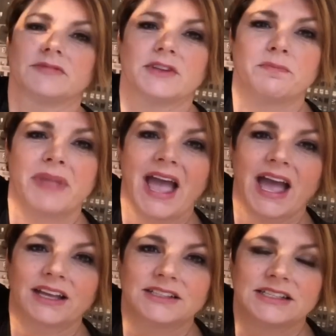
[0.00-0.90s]
the
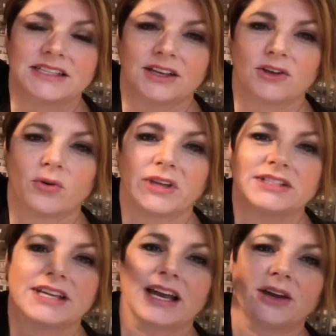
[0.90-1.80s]
back detail going
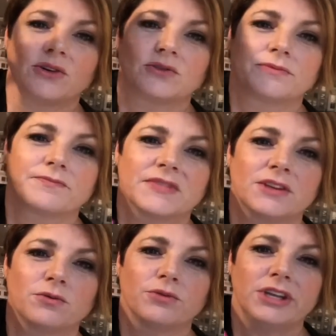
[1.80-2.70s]
down,
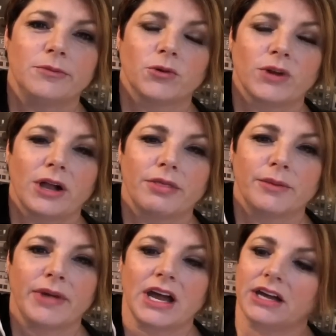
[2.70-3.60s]
the rim around the
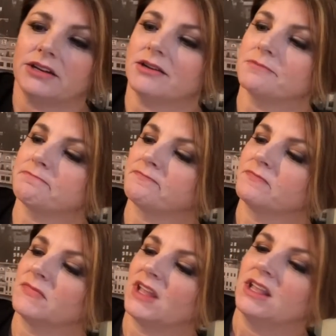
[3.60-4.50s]
bottom.
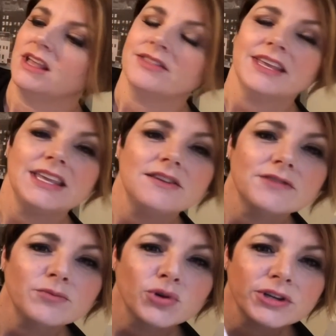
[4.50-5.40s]
They
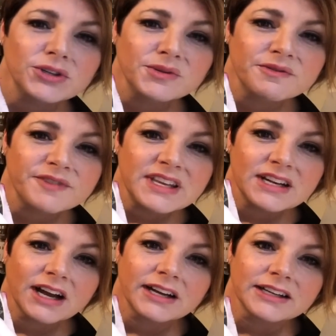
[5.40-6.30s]
even put new feet
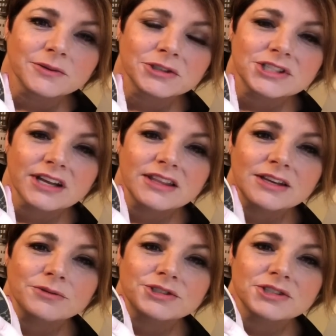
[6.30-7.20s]
on it, which I
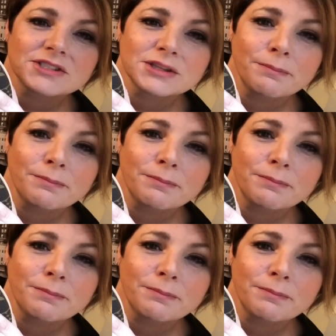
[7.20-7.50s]
think was just a